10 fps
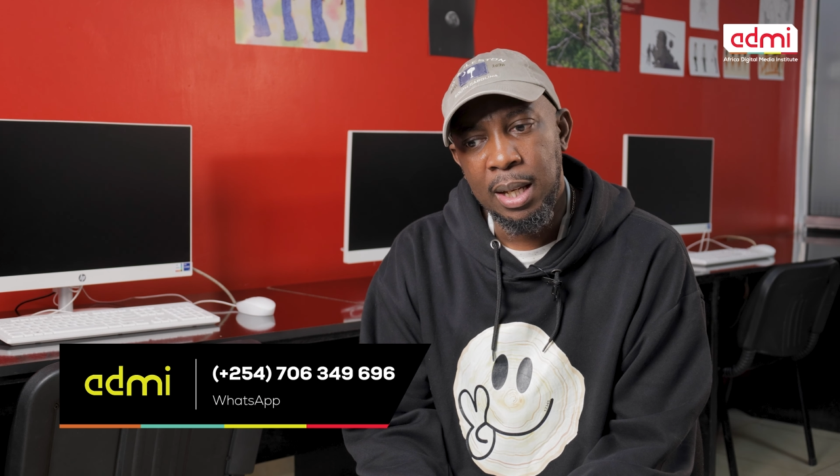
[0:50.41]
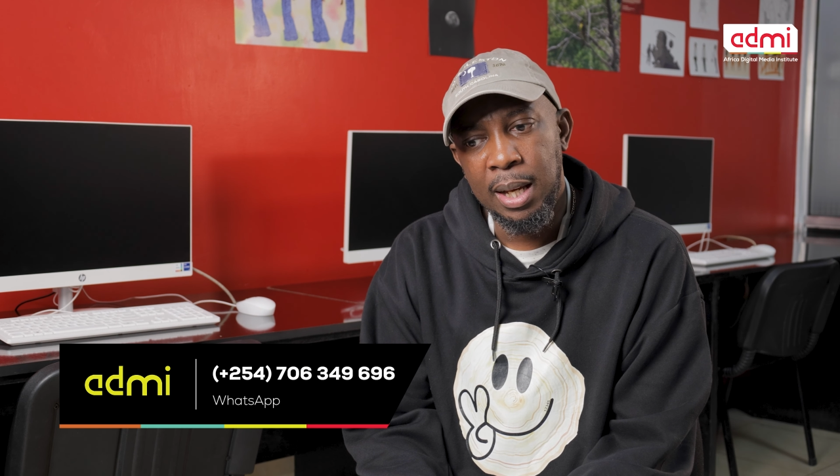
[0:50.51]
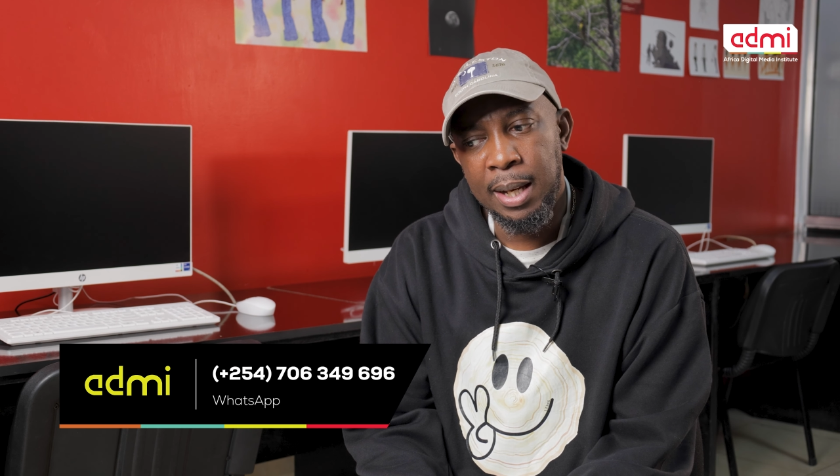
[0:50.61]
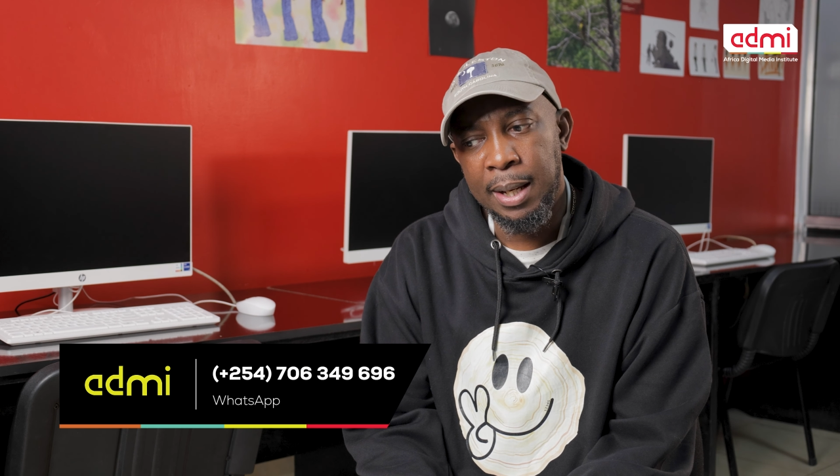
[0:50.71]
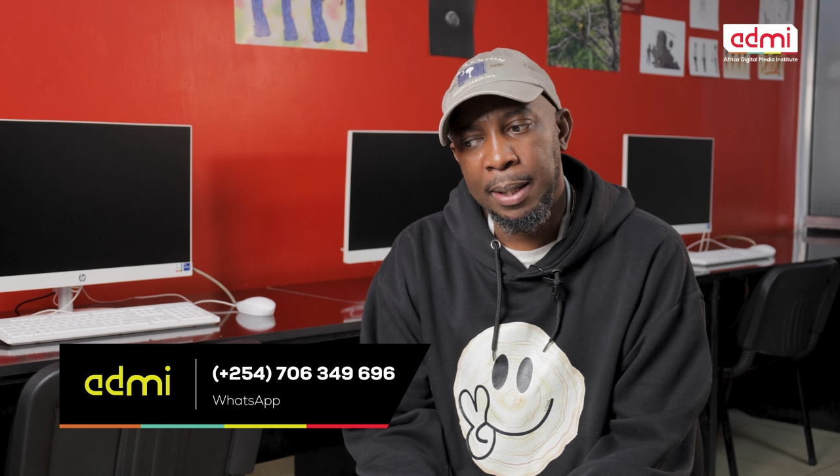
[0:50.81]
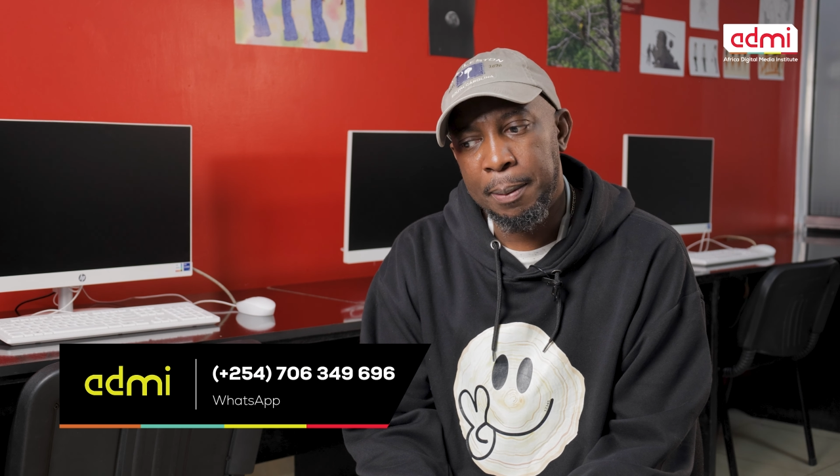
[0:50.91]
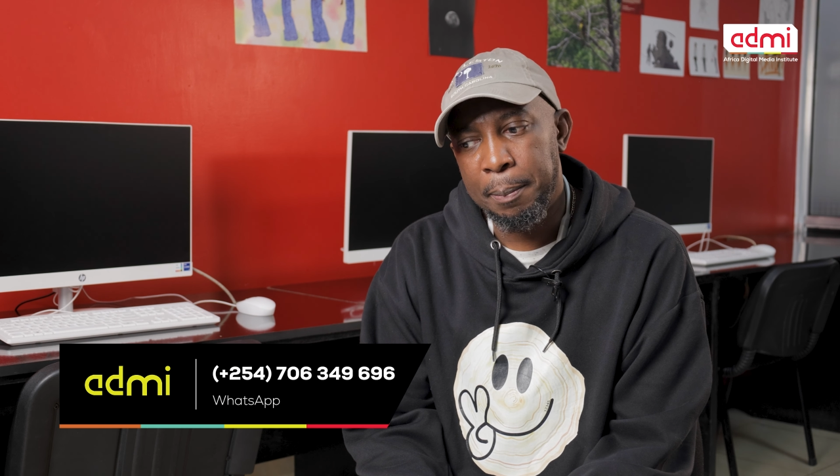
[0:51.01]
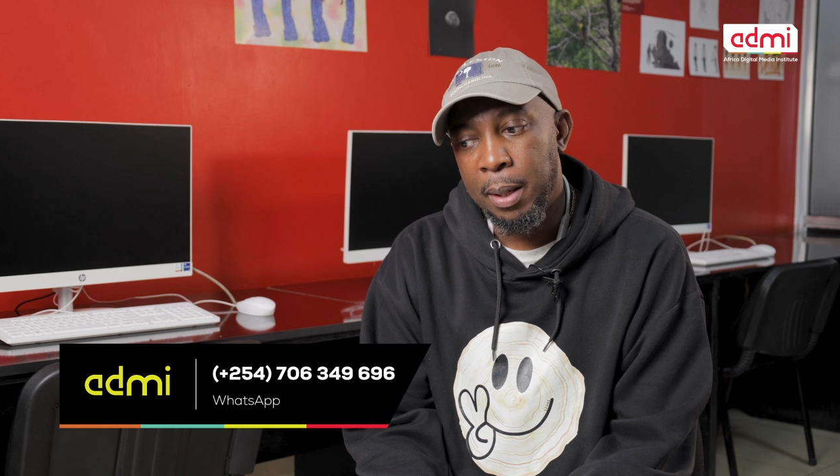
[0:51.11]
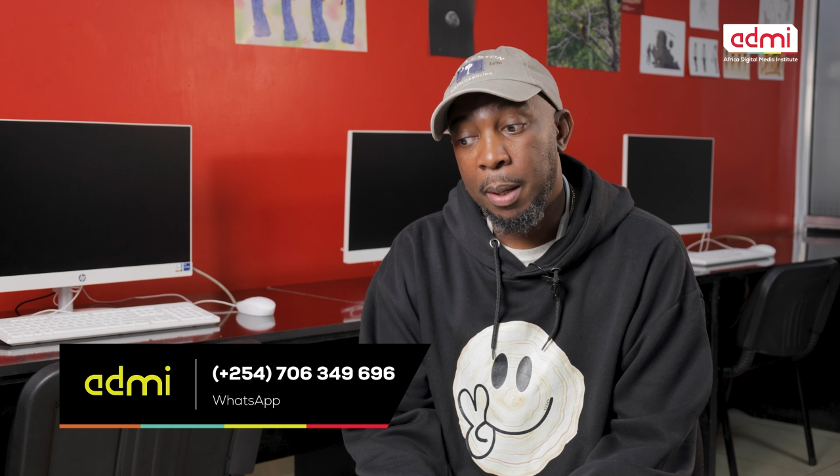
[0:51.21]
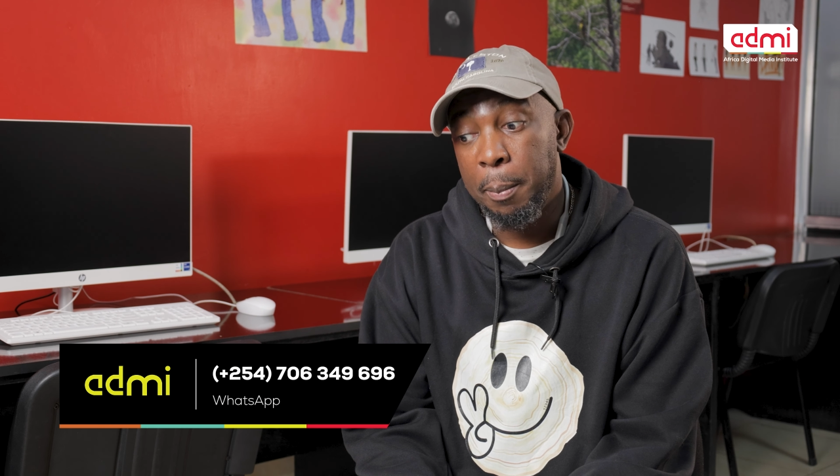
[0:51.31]

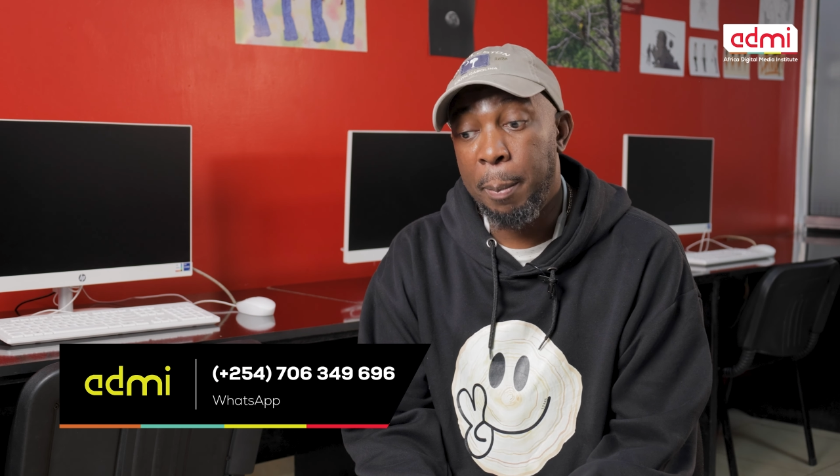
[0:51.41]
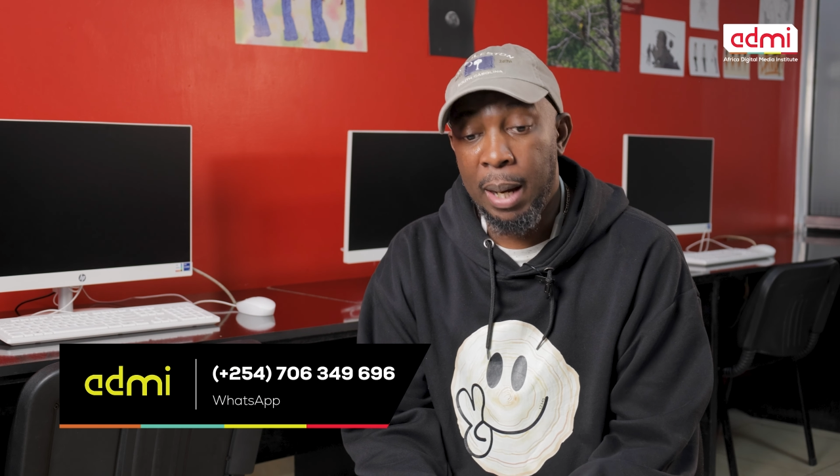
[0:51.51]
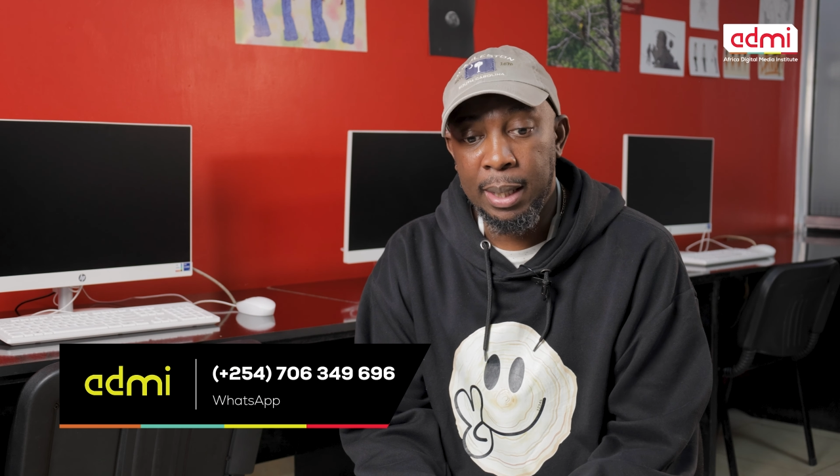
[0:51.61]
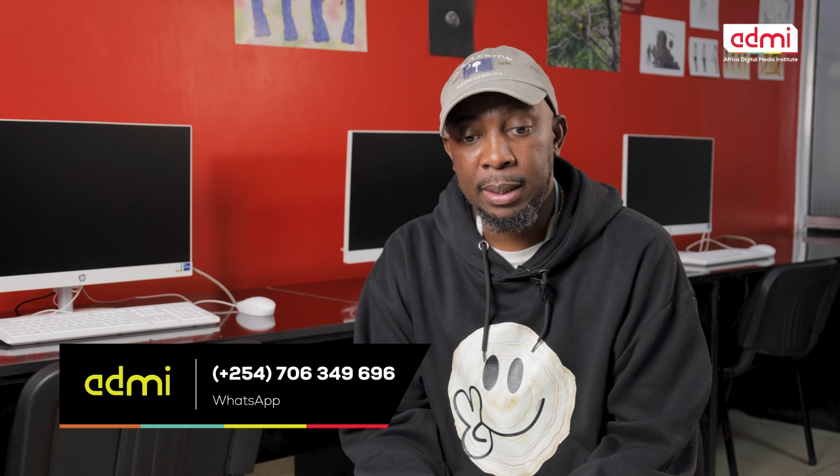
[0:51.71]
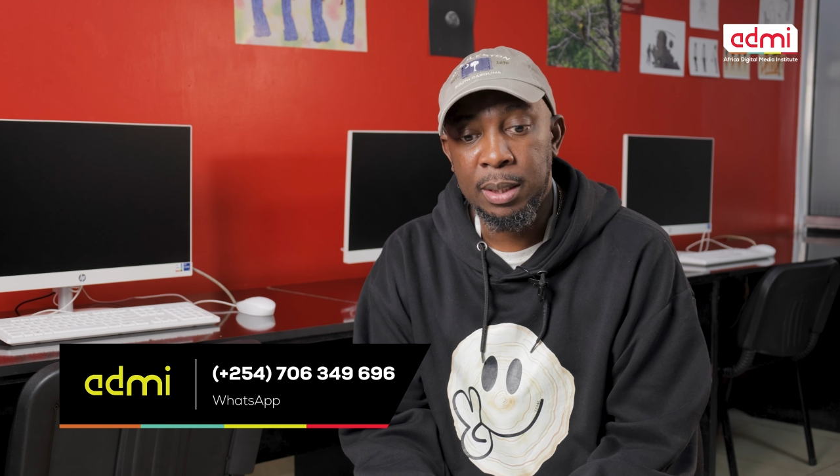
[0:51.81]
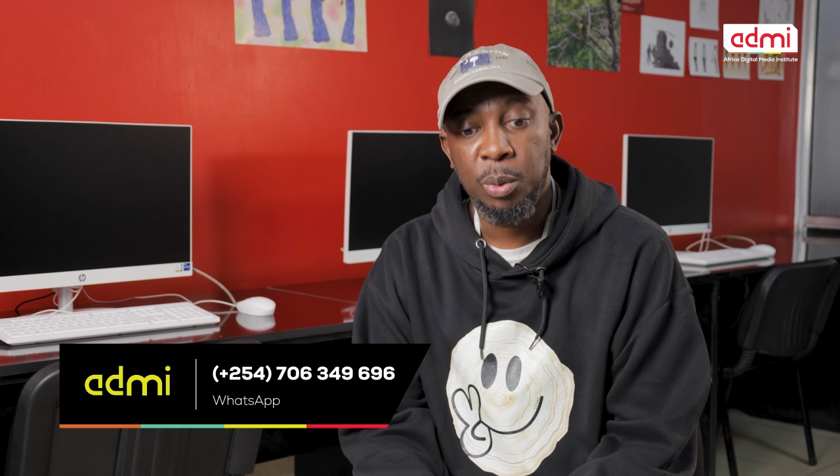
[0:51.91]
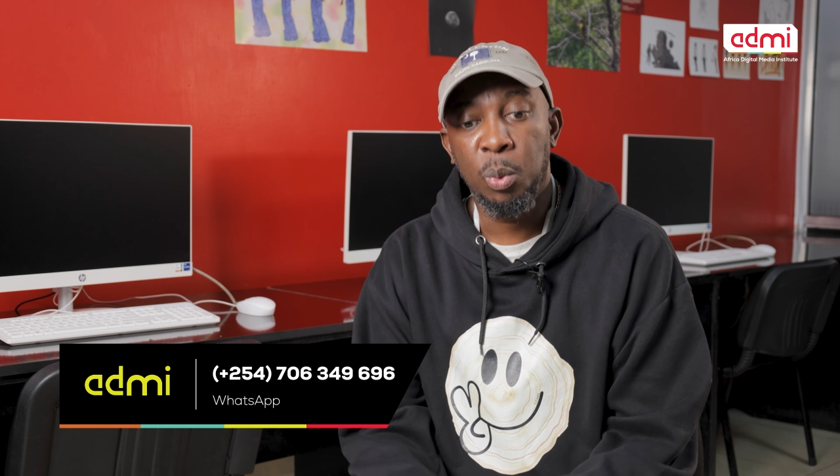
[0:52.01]
but